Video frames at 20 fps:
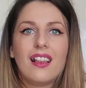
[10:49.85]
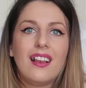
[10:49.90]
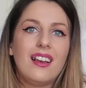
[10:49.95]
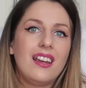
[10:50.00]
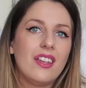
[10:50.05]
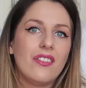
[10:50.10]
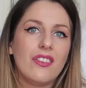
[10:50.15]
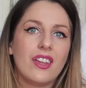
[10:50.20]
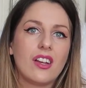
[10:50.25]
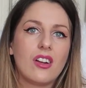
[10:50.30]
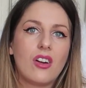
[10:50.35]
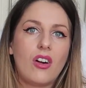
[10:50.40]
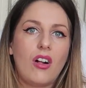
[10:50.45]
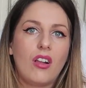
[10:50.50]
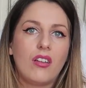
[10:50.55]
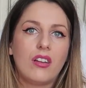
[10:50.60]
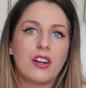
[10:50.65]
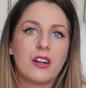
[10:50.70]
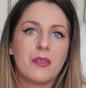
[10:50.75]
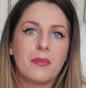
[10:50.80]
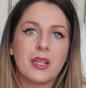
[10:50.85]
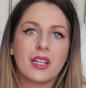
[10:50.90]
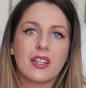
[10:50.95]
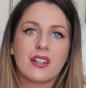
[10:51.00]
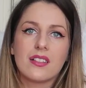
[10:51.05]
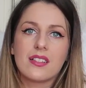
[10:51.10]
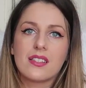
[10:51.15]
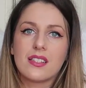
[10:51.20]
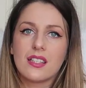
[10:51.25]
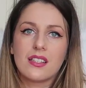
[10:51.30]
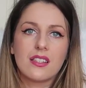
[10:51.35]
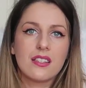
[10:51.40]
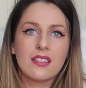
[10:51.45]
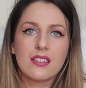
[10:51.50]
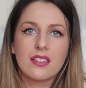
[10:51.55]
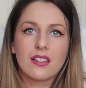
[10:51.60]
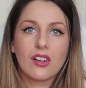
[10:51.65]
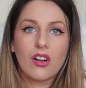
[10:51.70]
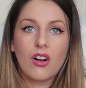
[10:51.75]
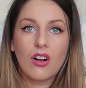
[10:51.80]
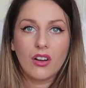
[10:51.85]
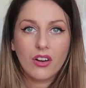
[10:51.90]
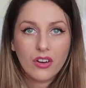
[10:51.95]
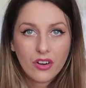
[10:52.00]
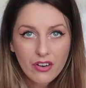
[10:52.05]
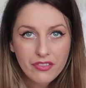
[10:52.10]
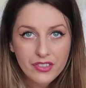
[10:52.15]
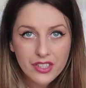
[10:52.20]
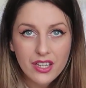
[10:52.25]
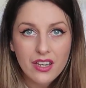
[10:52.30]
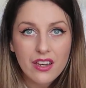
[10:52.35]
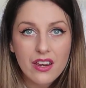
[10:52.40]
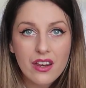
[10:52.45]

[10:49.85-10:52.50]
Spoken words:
living color because this is the color of the